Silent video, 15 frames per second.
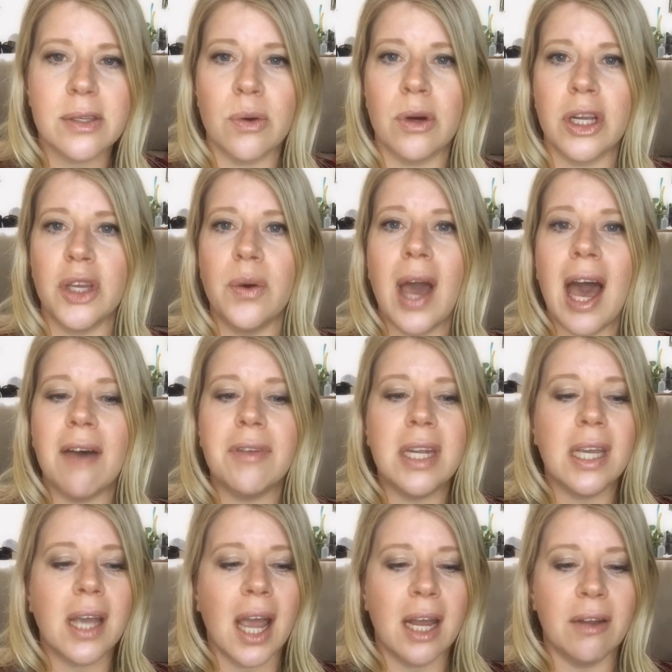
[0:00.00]
or you have any
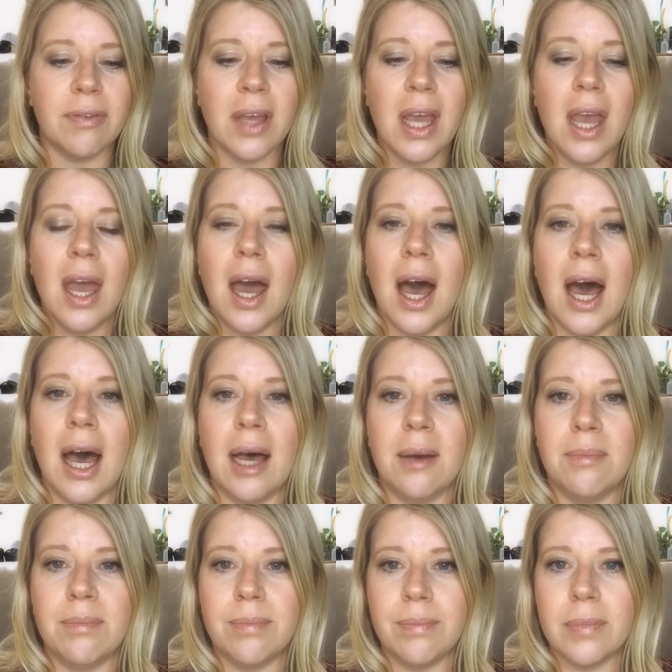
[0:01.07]
kind of
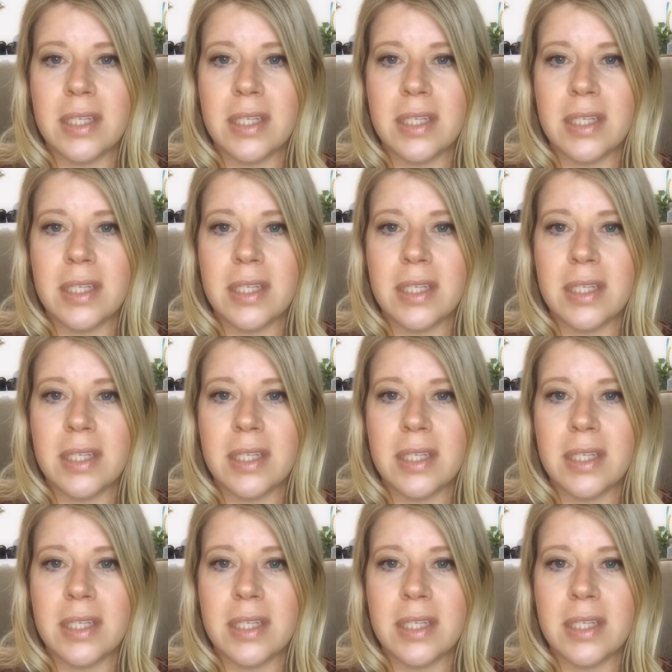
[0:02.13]
um,